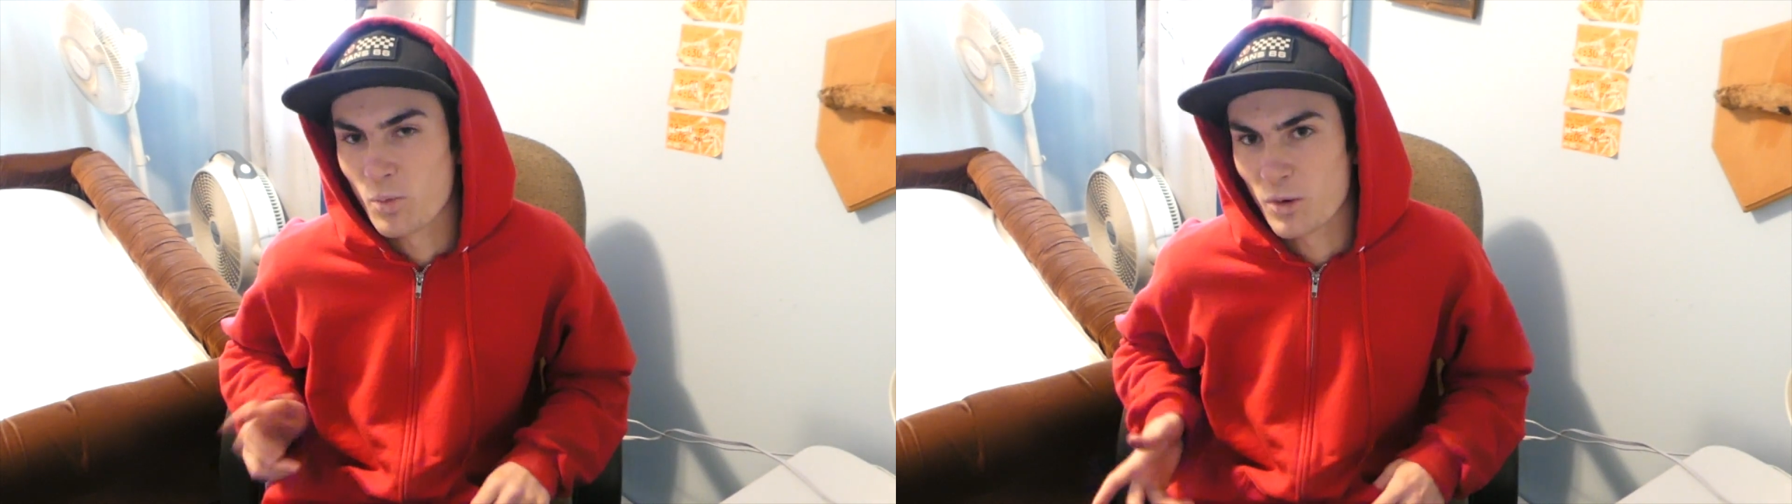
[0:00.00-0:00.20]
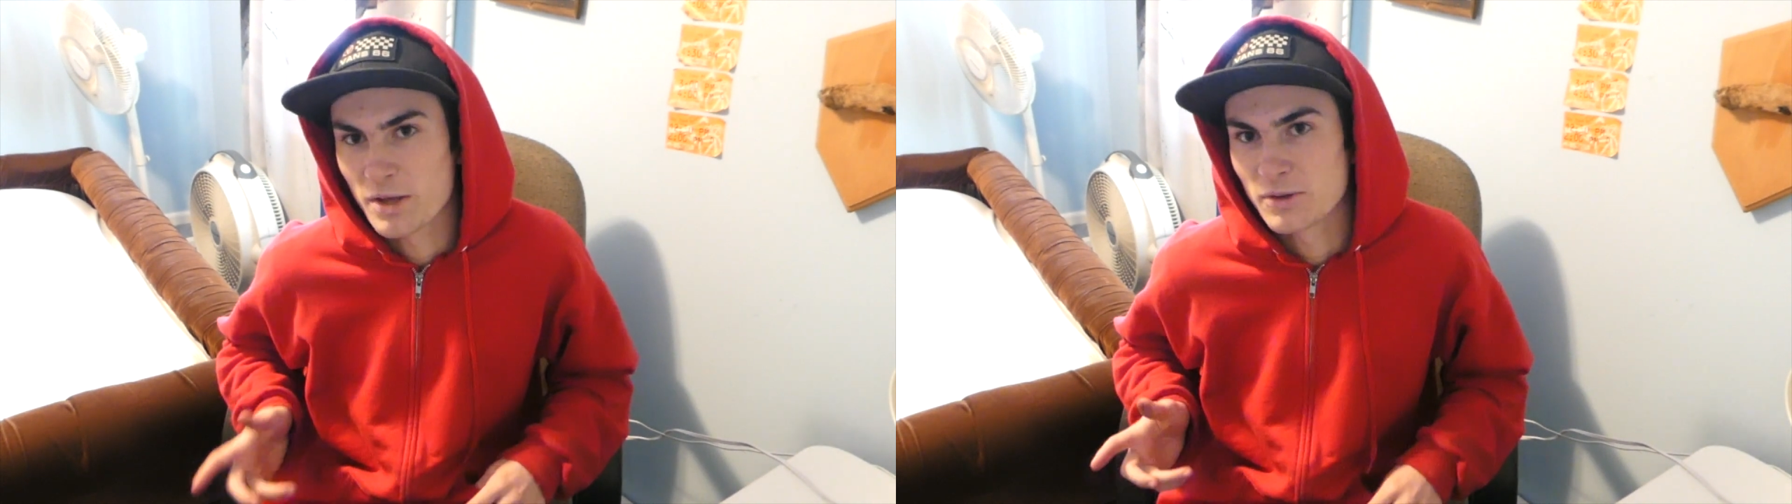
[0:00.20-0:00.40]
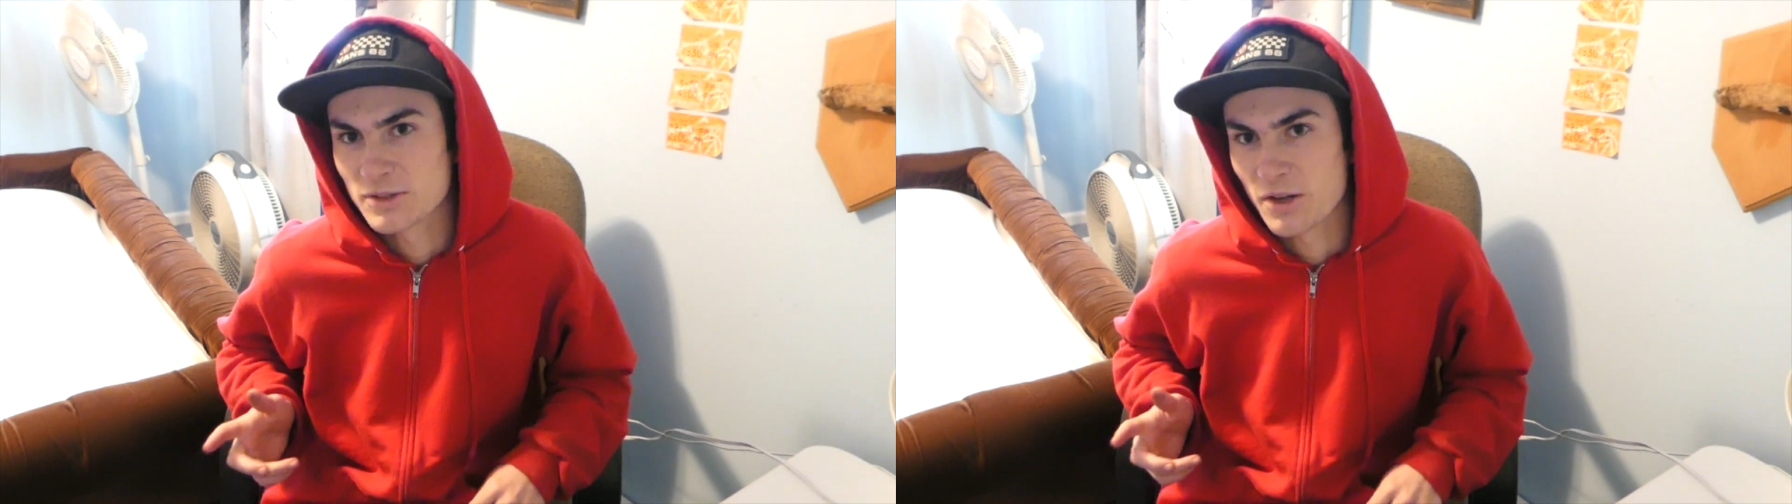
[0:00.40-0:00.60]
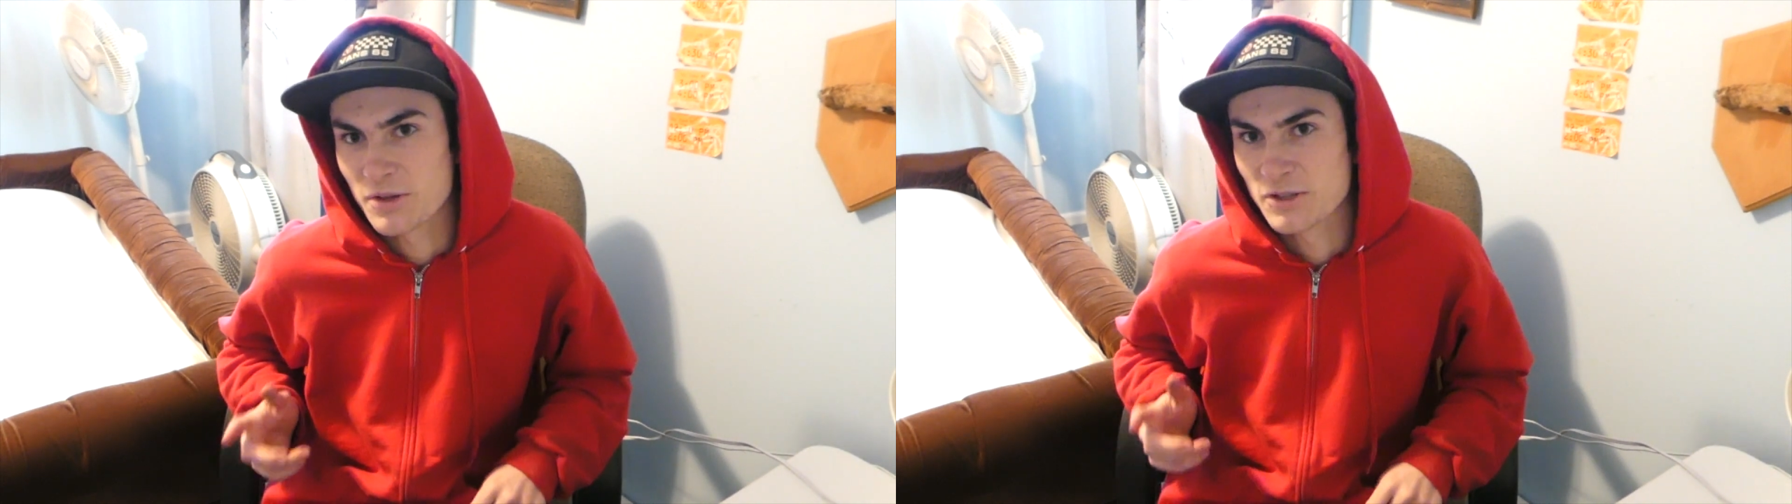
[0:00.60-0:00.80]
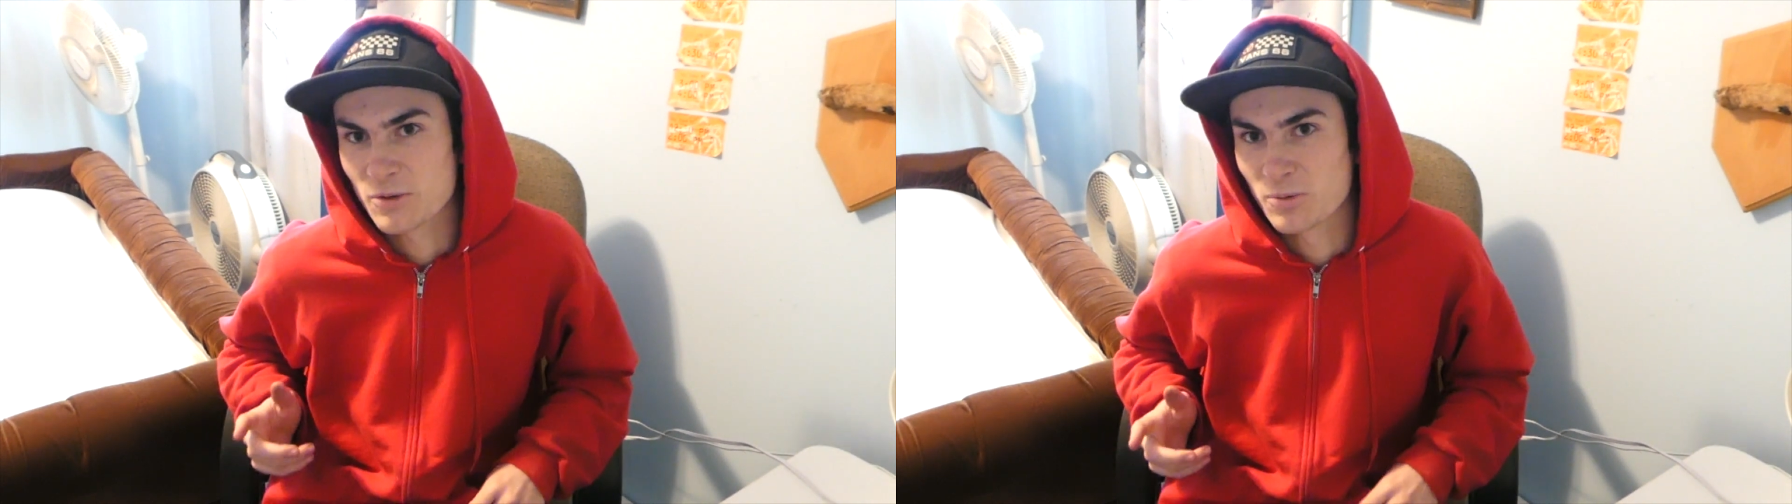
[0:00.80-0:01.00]
wheels on
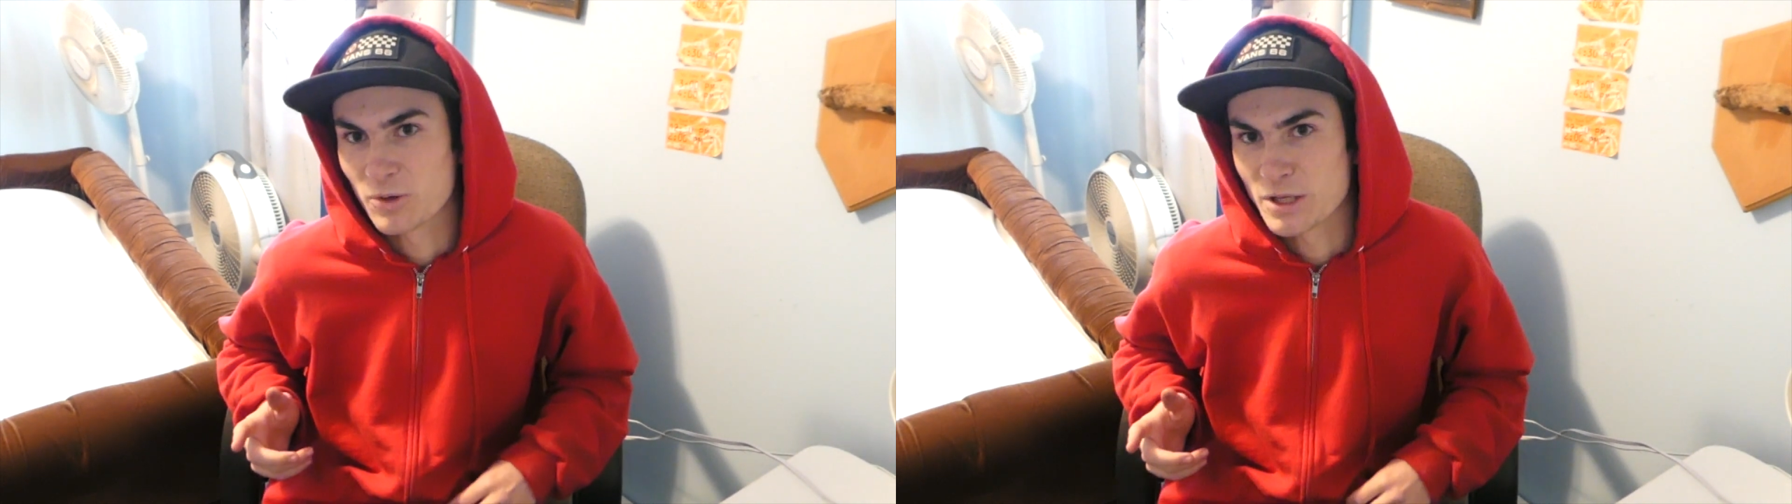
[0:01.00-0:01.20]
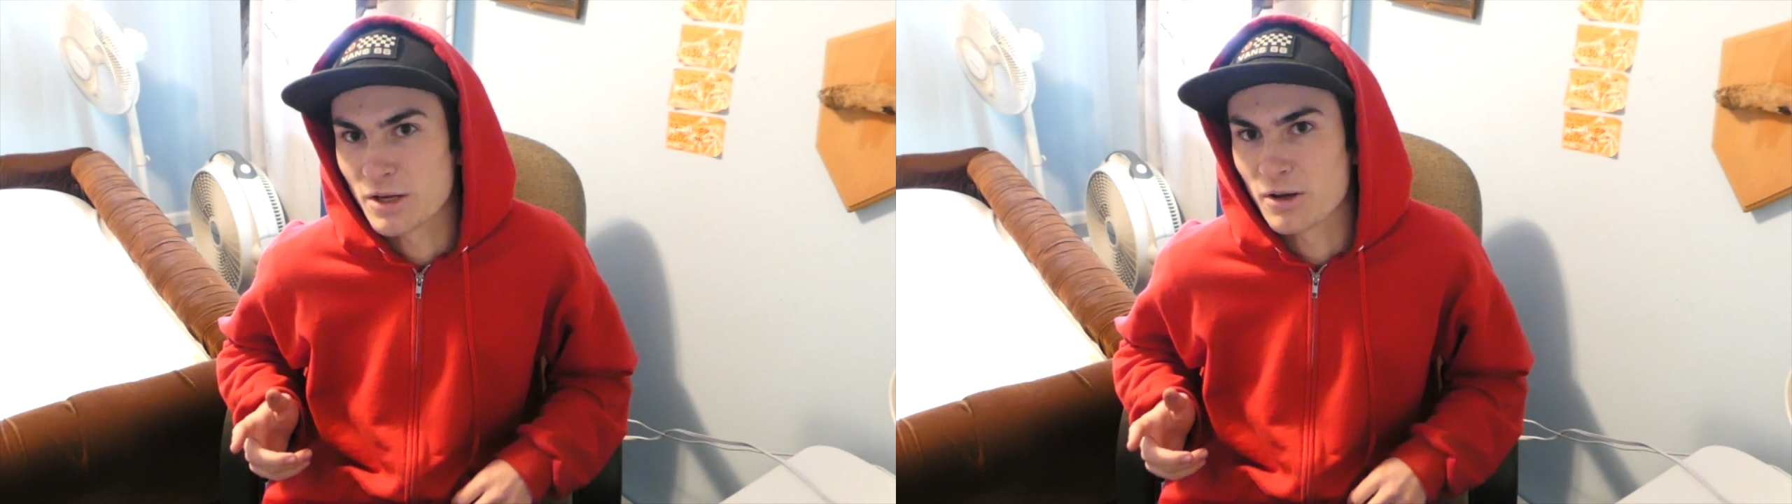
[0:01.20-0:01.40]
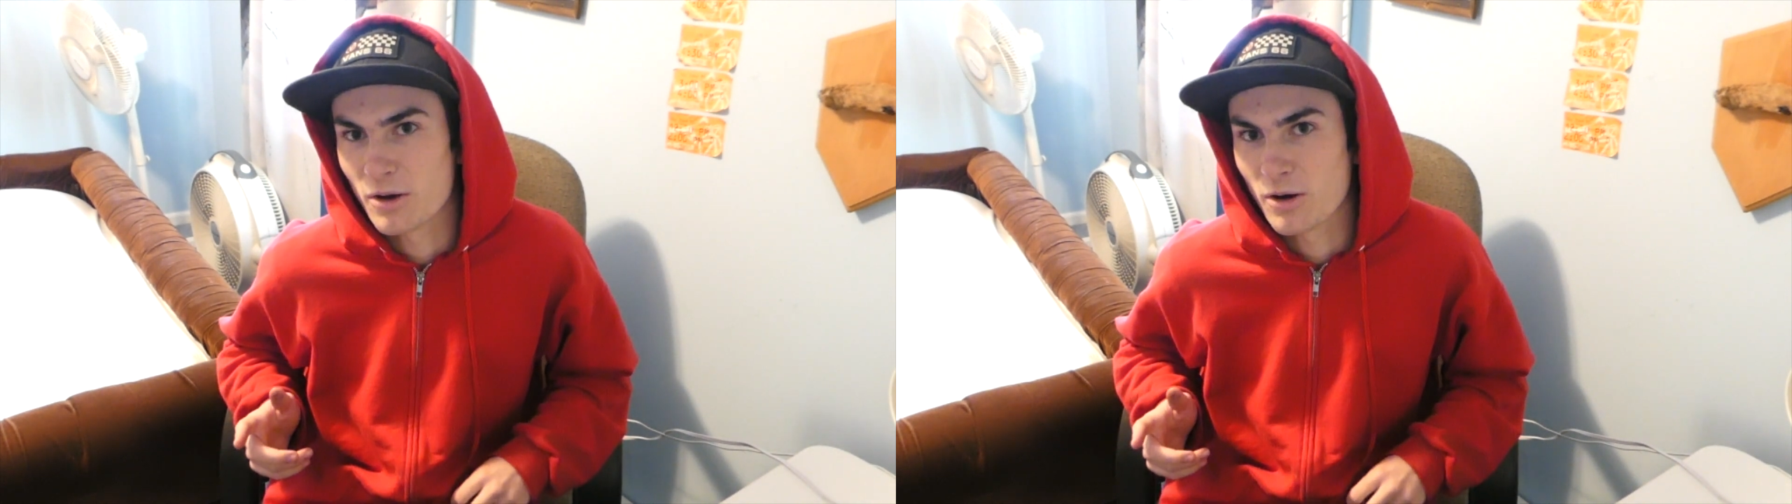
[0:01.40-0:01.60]
this Complete